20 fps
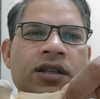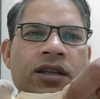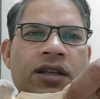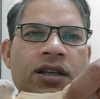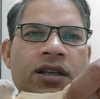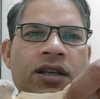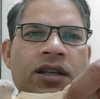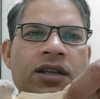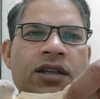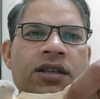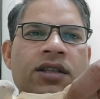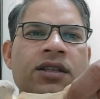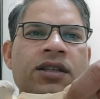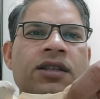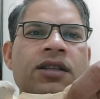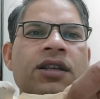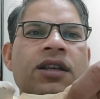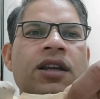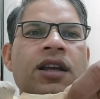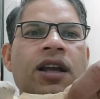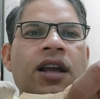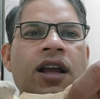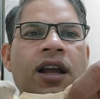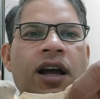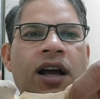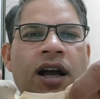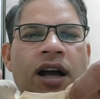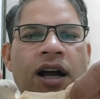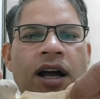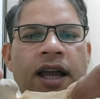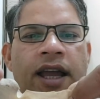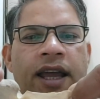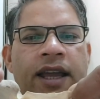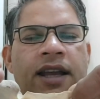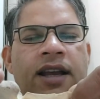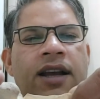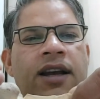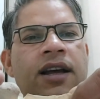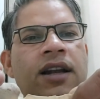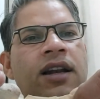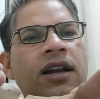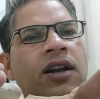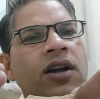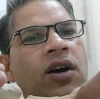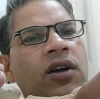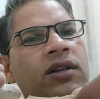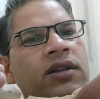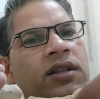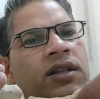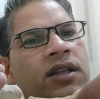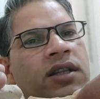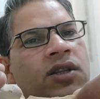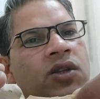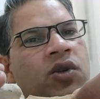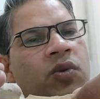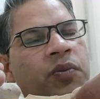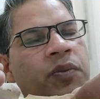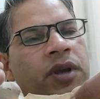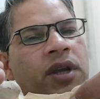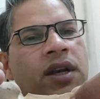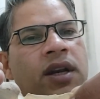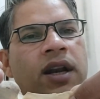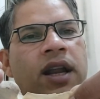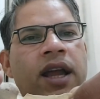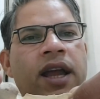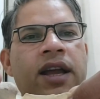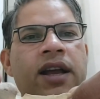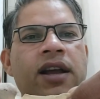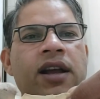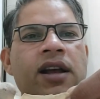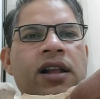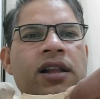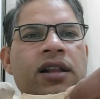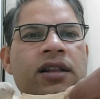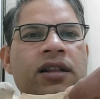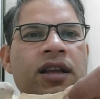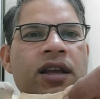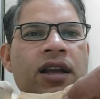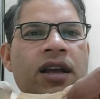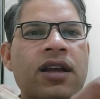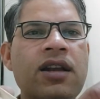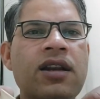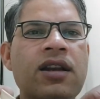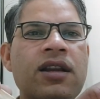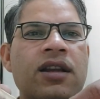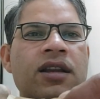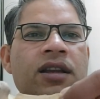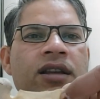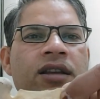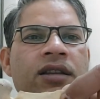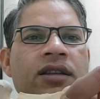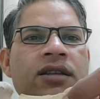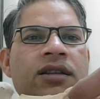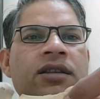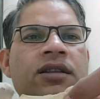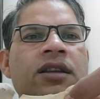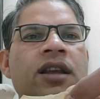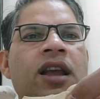is an angle. On this superior angle there is